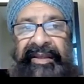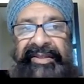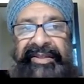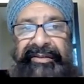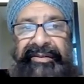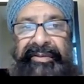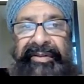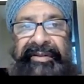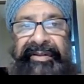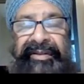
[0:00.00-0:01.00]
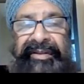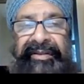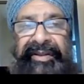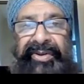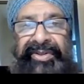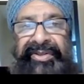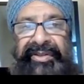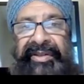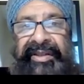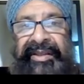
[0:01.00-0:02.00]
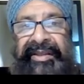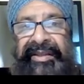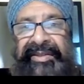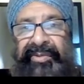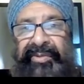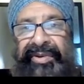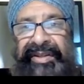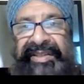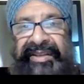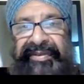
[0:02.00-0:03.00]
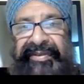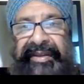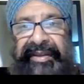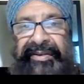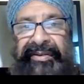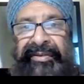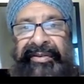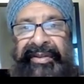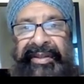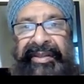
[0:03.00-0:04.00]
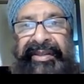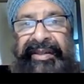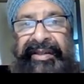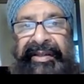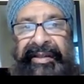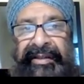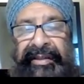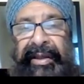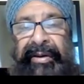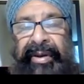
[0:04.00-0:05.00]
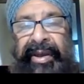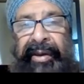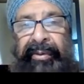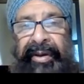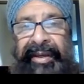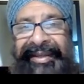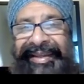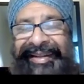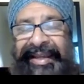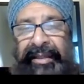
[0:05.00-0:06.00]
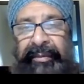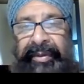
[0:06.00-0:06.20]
So the question is, what is the effect on the lower airway in adult